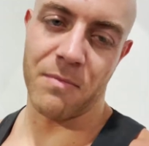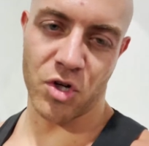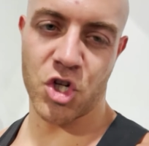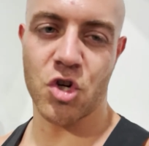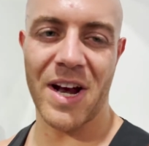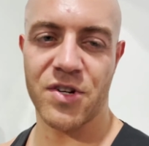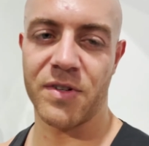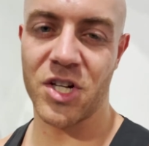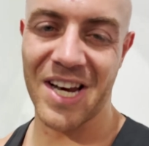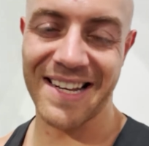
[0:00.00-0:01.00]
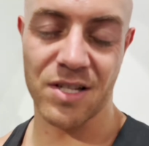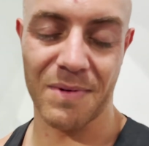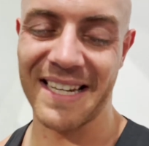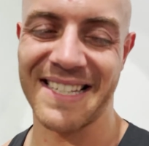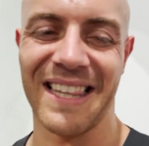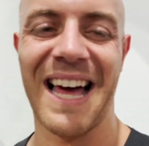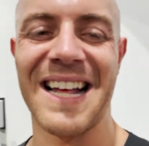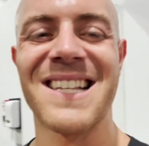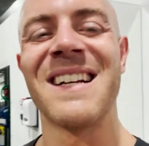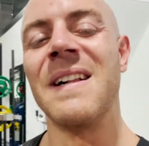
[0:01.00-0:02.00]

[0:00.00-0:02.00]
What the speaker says: stretch through the chest as well as the lats.